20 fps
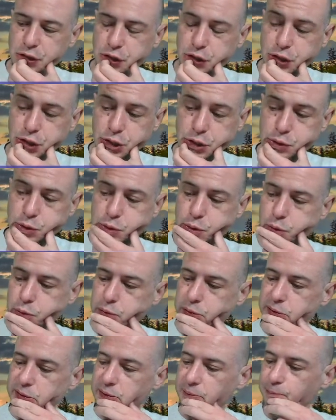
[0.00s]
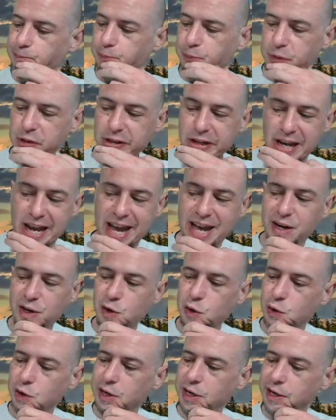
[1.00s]
to a
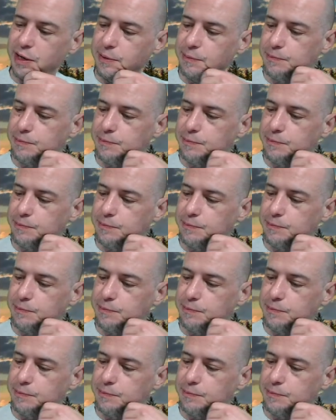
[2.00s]
category.